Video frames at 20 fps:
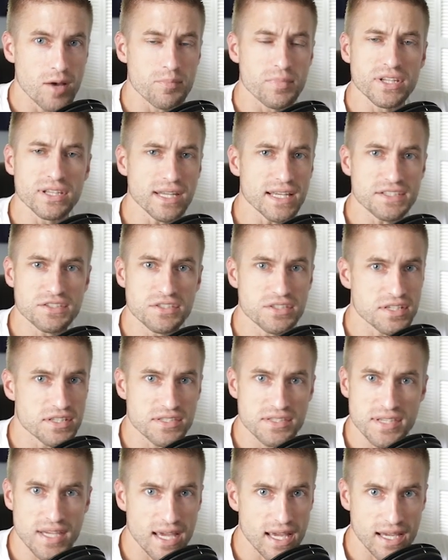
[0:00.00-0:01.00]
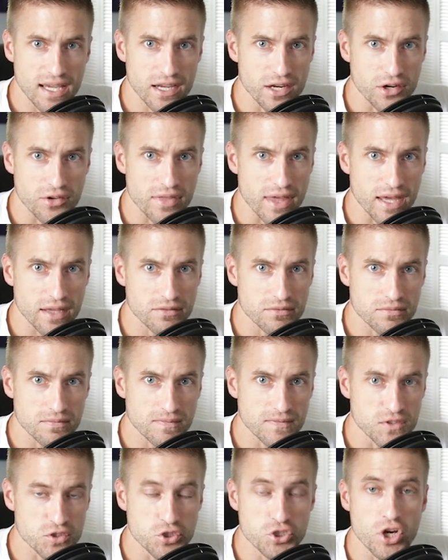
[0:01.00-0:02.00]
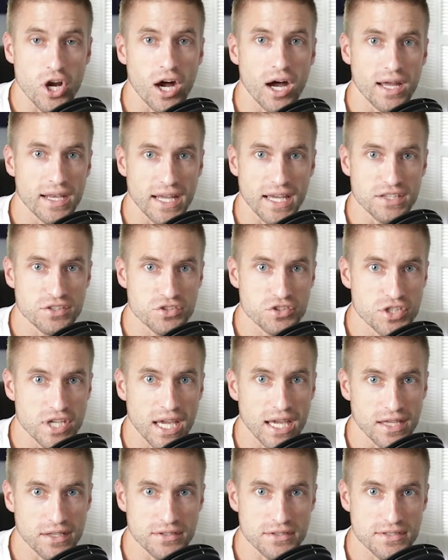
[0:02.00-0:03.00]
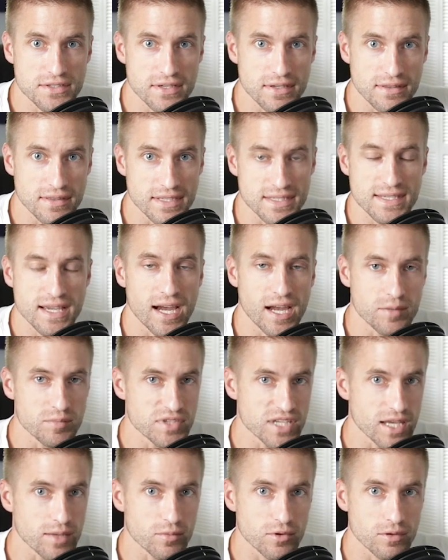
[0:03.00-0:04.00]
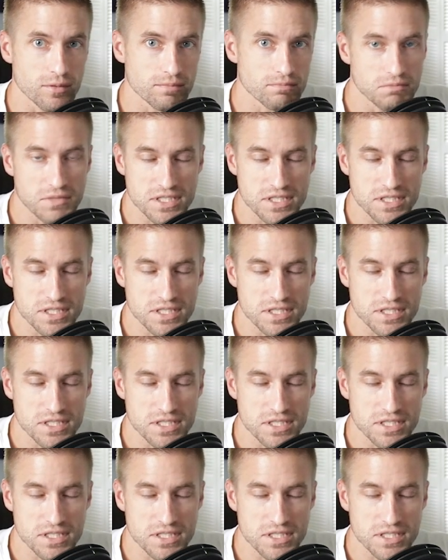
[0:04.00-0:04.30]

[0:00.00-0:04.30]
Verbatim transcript: But let's just say here that John has changed the timetable.